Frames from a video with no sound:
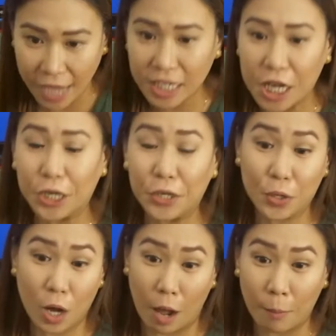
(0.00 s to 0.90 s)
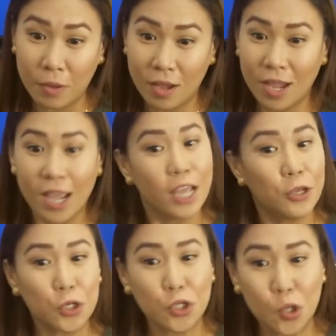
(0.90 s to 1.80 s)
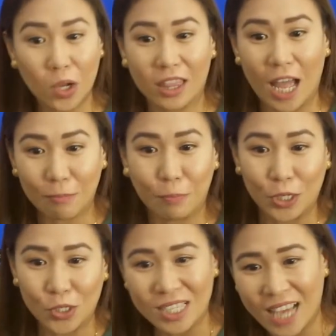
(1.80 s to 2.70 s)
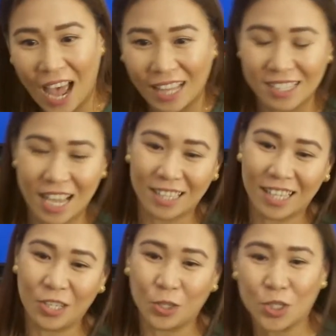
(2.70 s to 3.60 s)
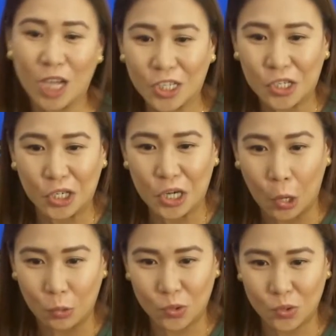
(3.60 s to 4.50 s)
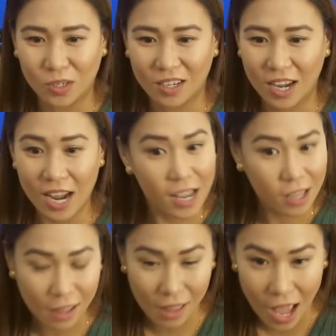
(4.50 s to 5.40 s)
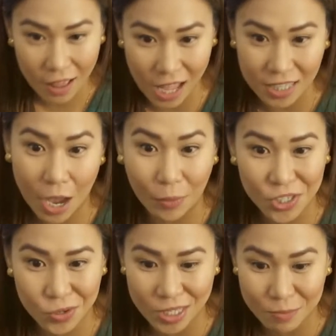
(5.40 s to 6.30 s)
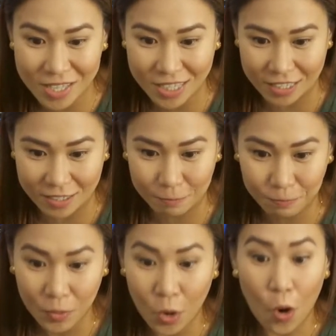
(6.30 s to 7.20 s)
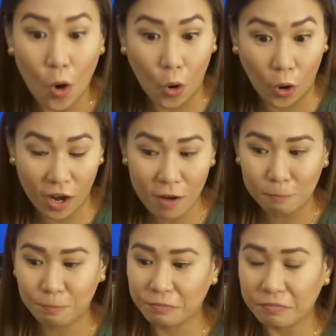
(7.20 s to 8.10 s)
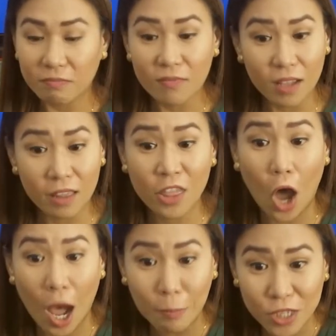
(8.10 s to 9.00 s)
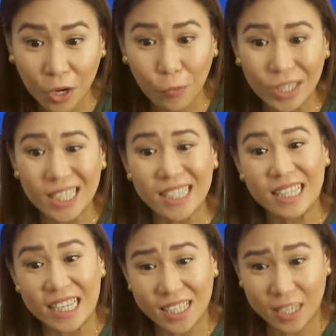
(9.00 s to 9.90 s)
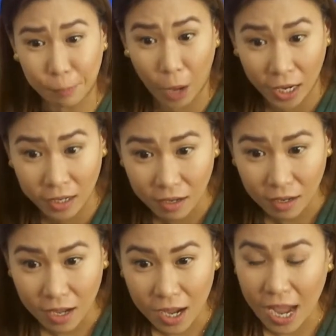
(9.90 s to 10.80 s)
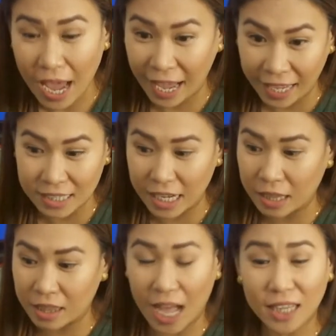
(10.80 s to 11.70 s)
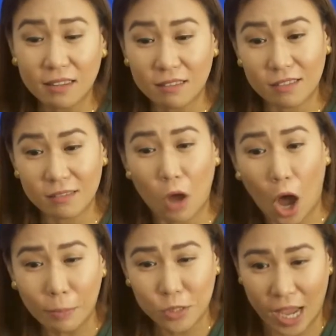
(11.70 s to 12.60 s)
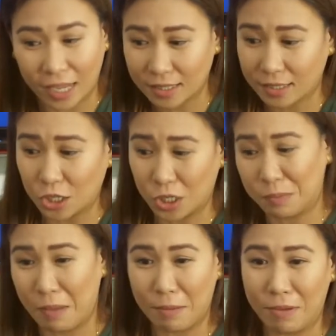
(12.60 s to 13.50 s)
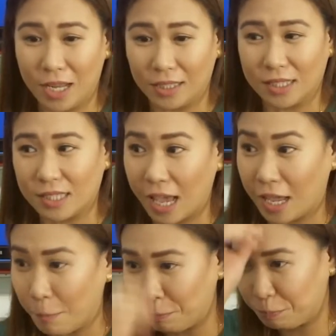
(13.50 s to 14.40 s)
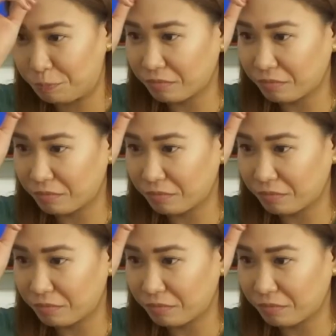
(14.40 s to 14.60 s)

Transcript: And here you come, you shook that person's hands and then you touch your nose. That's how it's transmitted. Or, the object was sneezed upon, and in that object, such as maybe, let us say,